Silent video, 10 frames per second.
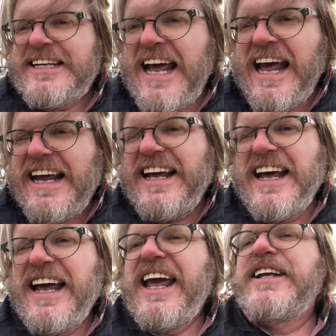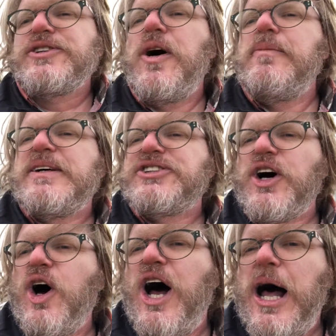today it's almost
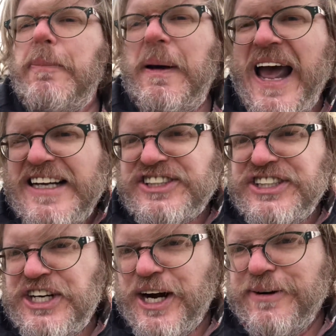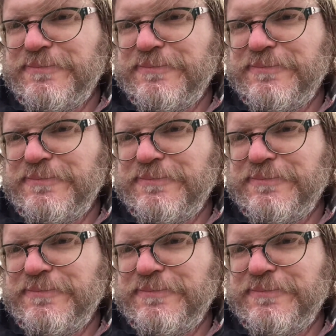all passenger.